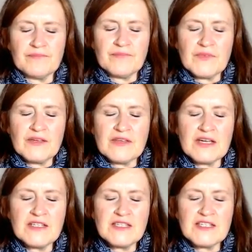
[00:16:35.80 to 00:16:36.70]
there
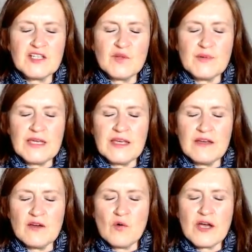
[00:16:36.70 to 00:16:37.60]
can still be
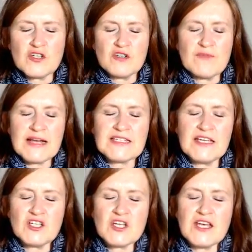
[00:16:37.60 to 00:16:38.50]
quite dramatic
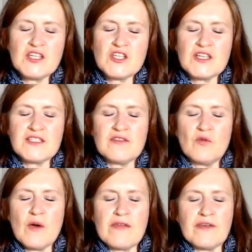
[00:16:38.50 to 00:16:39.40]
changes in the
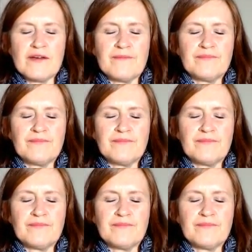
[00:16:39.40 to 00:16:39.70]
weather.